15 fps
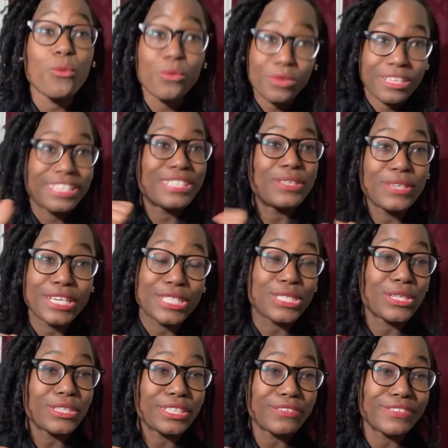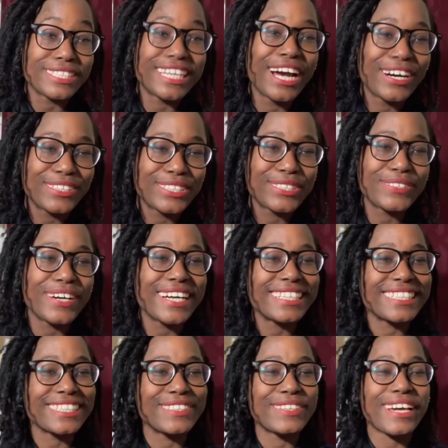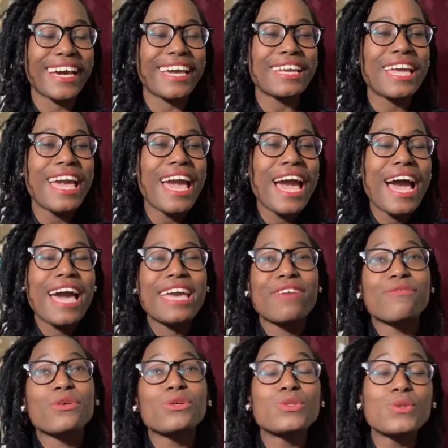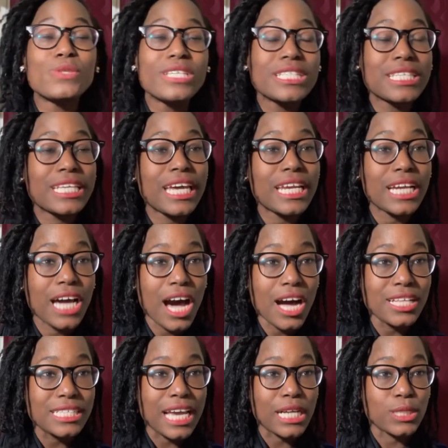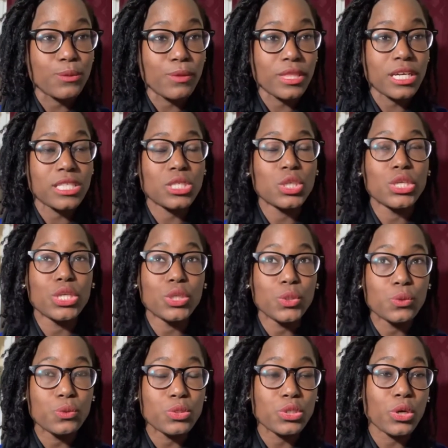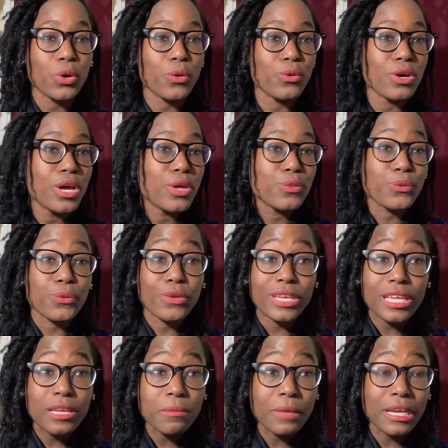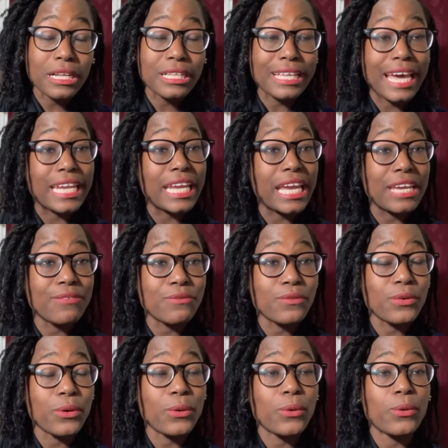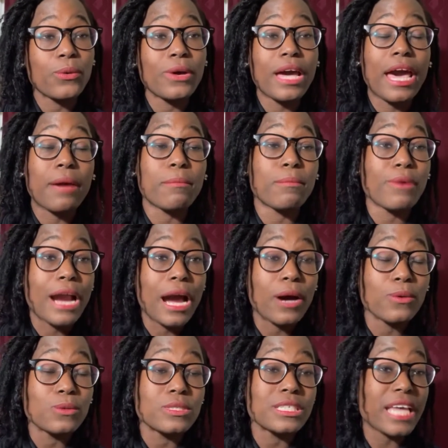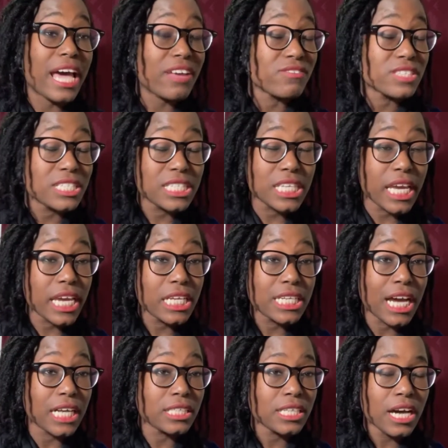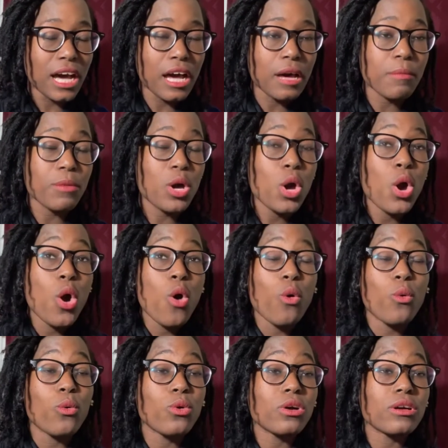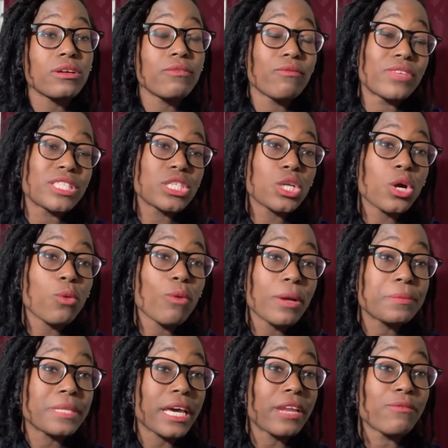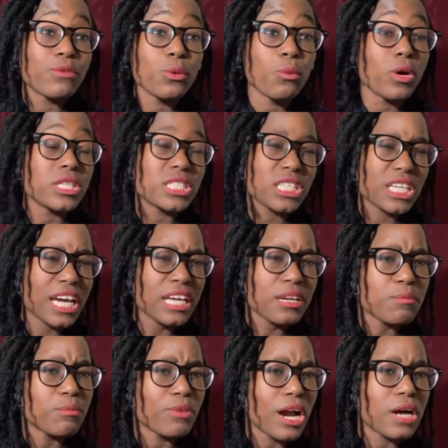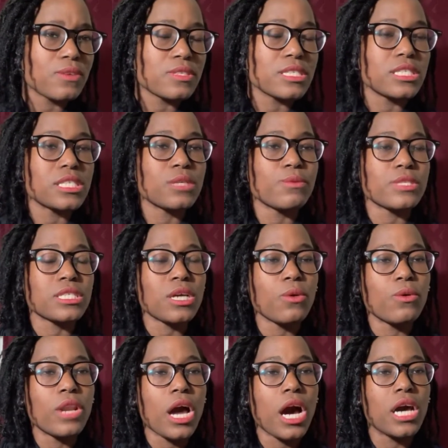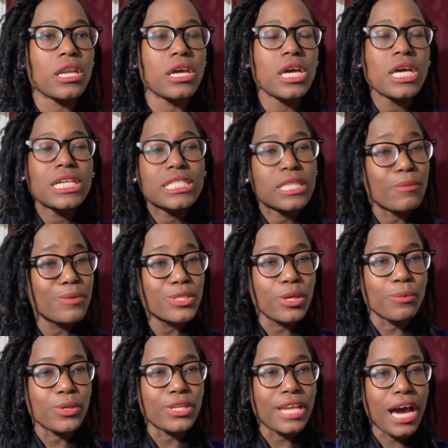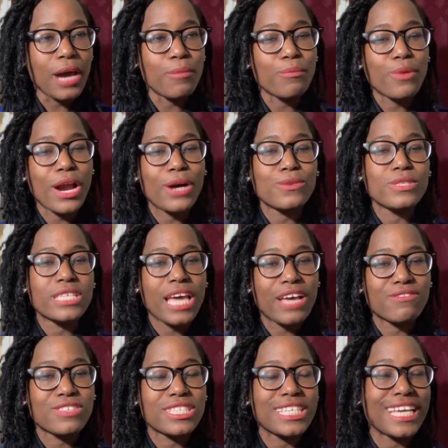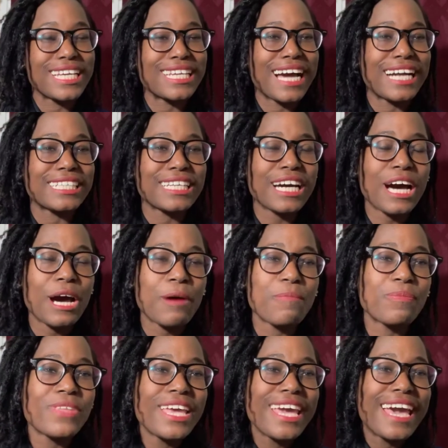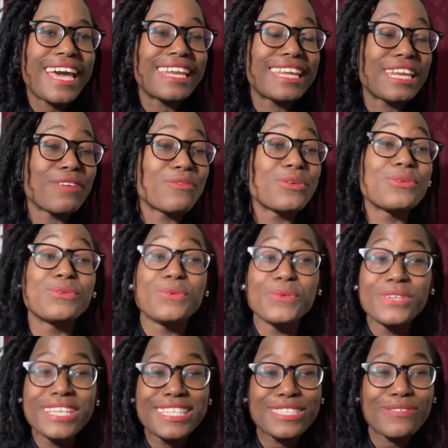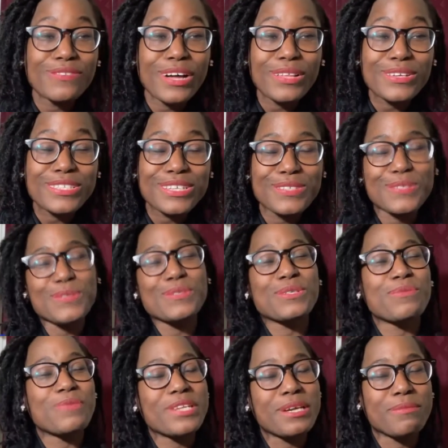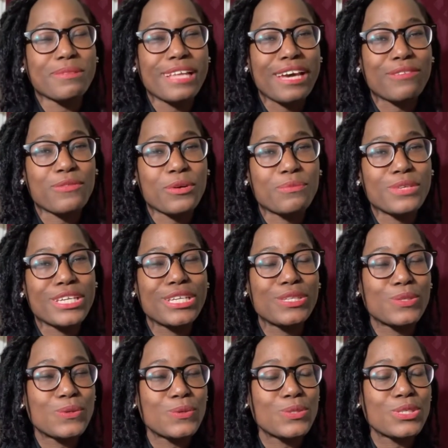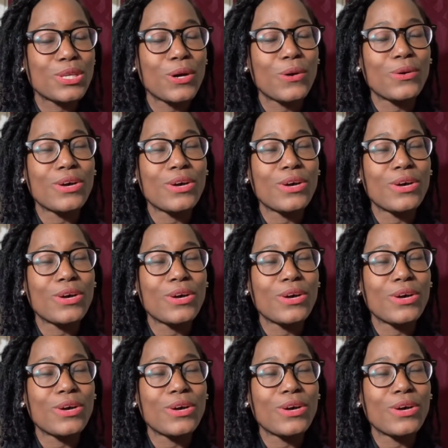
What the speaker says: you can certainly reach out to us, okay? If you do need to get in contact with us, you can do so through email at info@brownsfca.com or visit our website if you want to kind of browse and see what's going on, www.brownsfca.com. And then if you do need to follow us on social media platform, you can do so